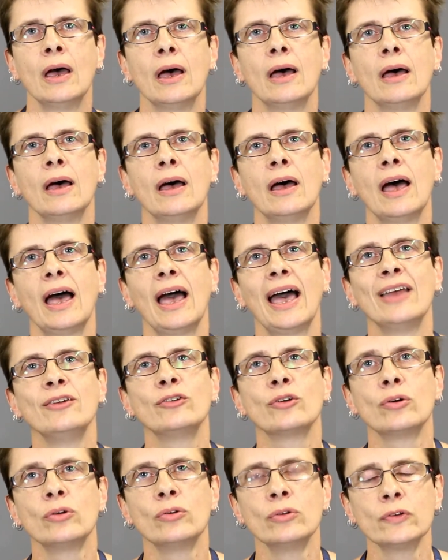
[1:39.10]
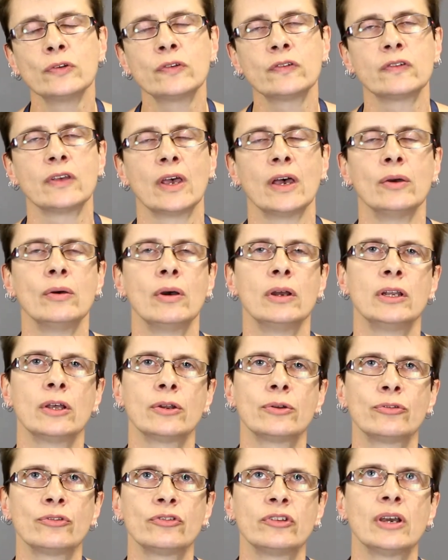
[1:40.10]
And also a
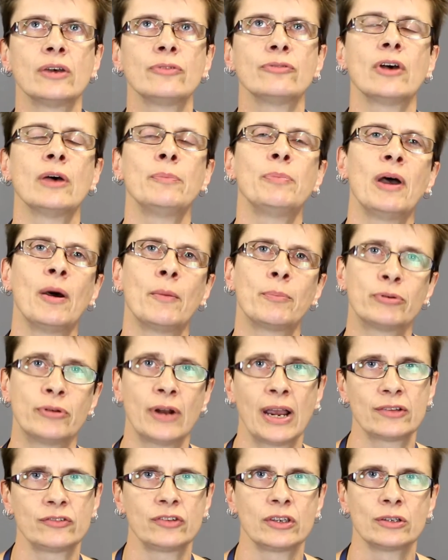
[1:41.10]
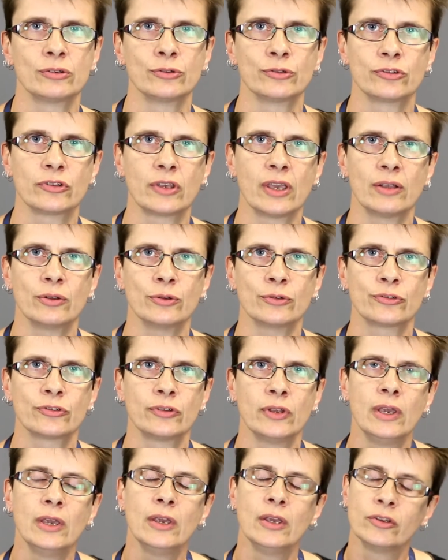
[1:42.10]
lot of stuff about practical
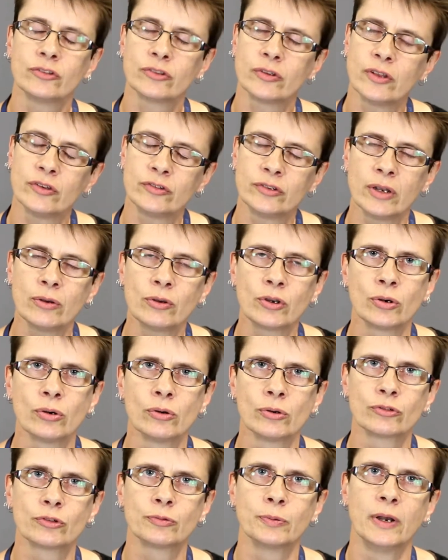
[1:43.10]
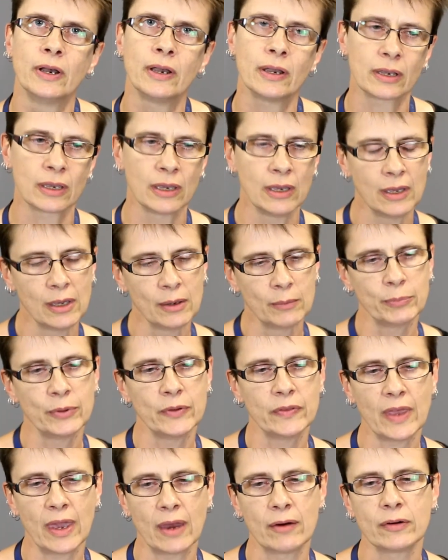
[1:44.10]
skills. So there's no coursework,
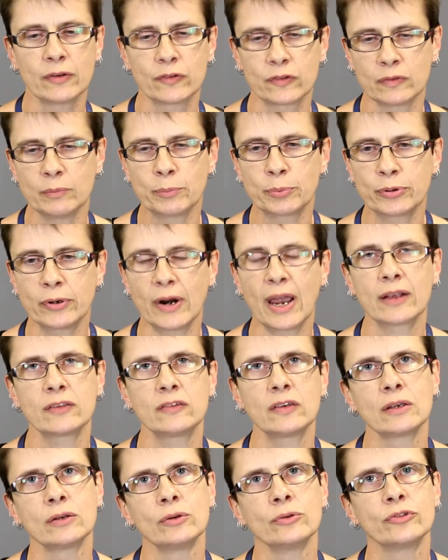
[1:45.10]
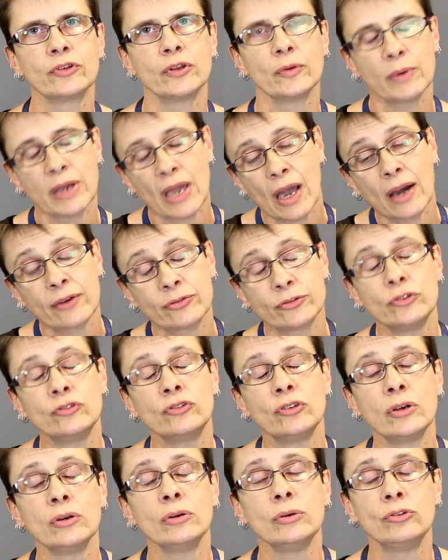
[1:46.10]
but there are some practicals that we have to
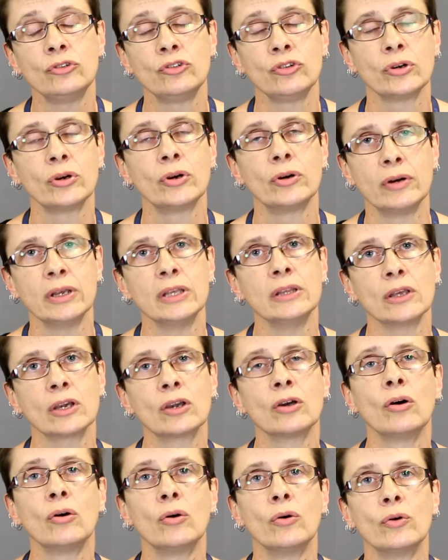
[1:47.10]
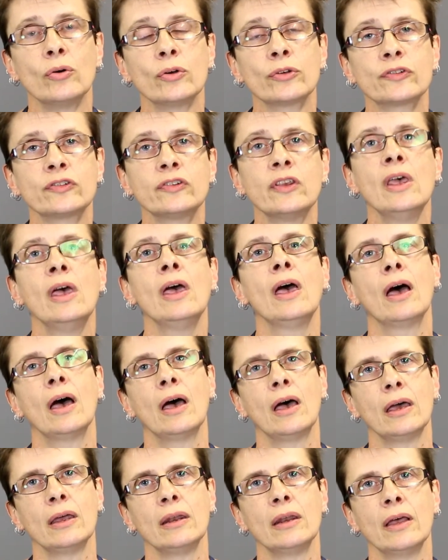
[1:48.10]
do during the course,
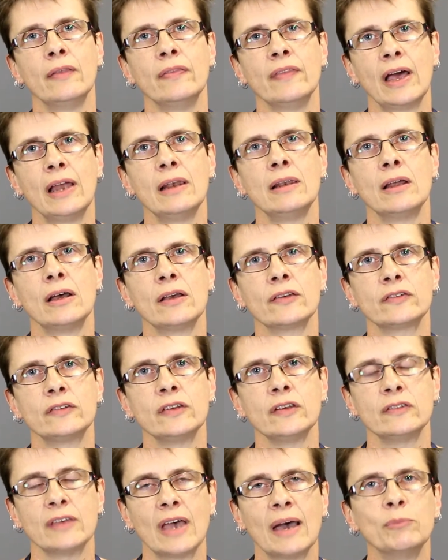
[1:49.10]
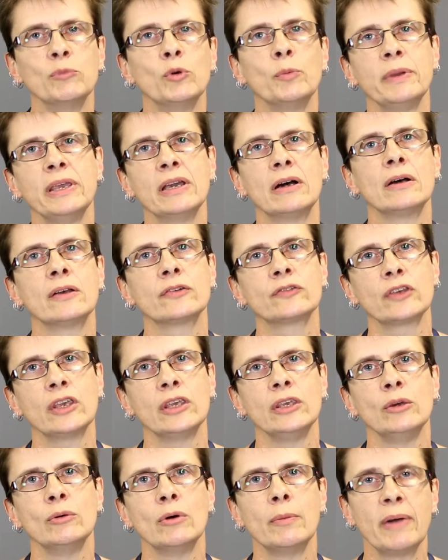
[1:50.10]
and that last exam will be
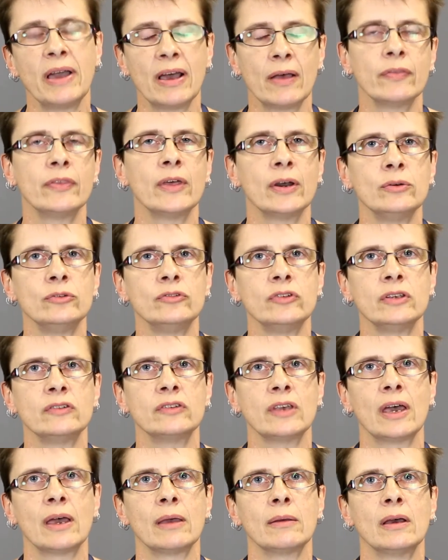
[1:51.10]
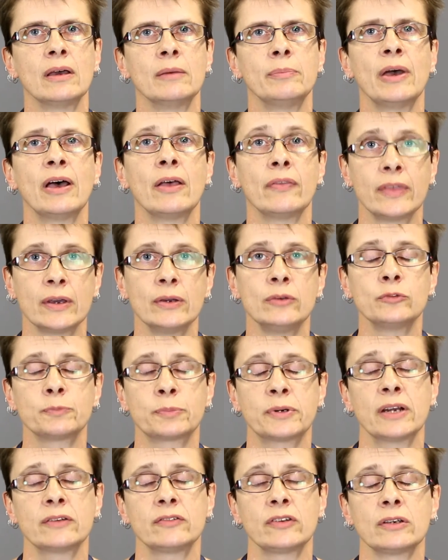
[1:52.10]
asking you about those
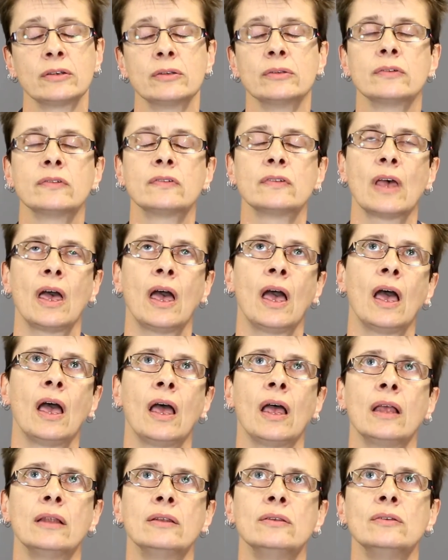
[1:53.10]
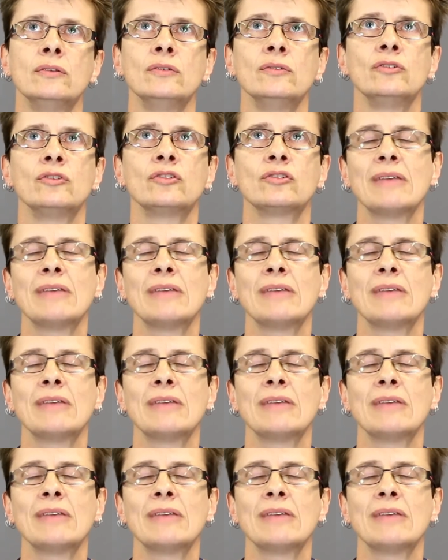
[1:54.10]
practicals and